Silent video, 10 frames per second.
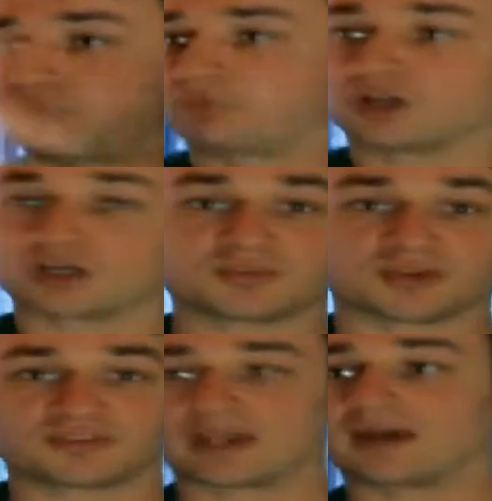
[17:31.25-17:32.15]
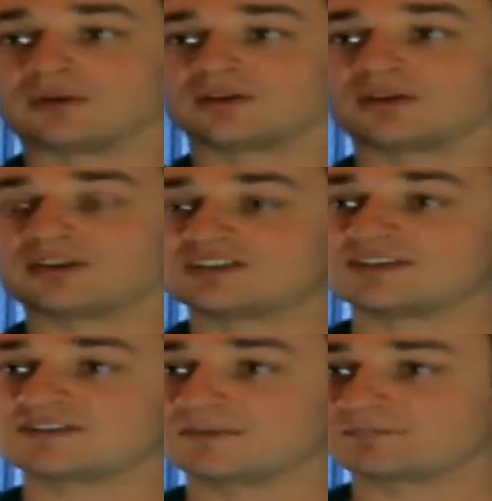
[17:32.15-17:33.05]
blurbs of sound, and it just
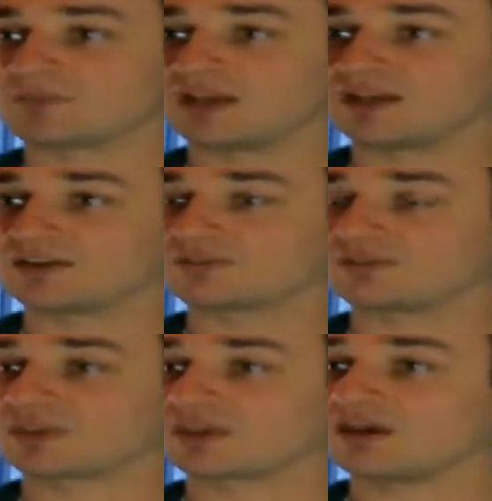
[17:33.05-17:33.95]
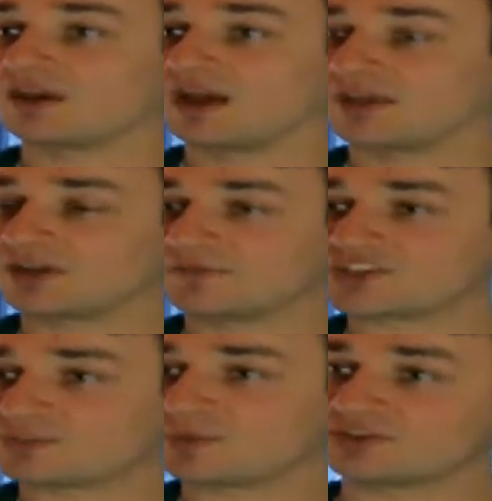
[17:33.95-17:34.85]
needs, and it has enough
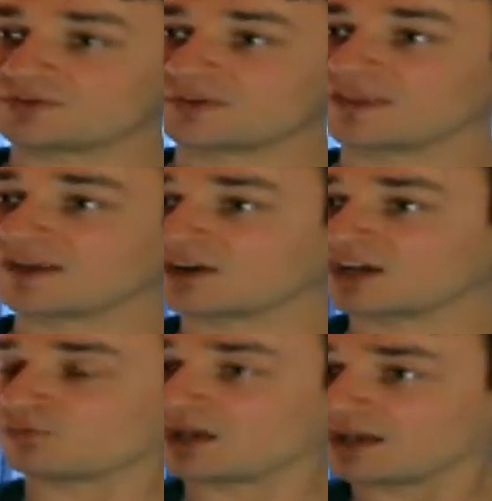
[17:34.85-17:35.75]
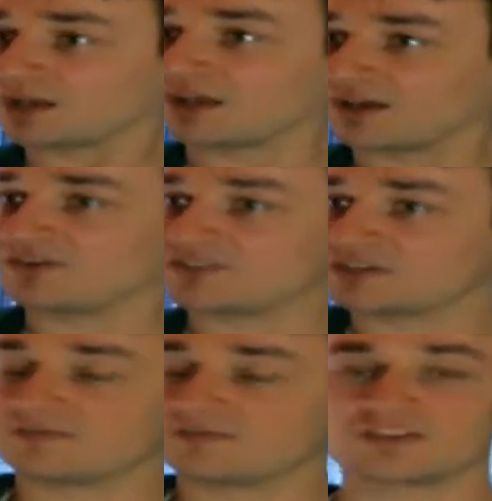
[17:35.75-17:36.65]
experience with it that it can recognize each
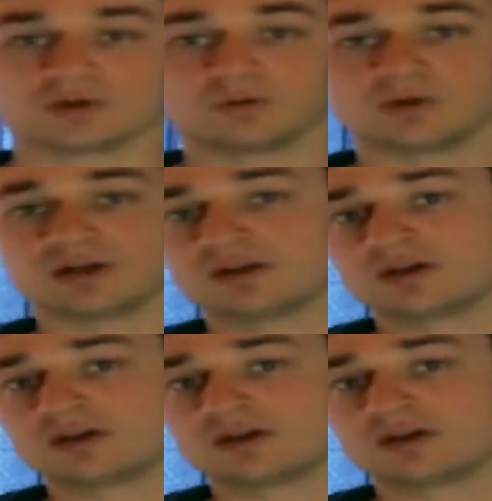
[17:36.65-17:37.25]
individual one,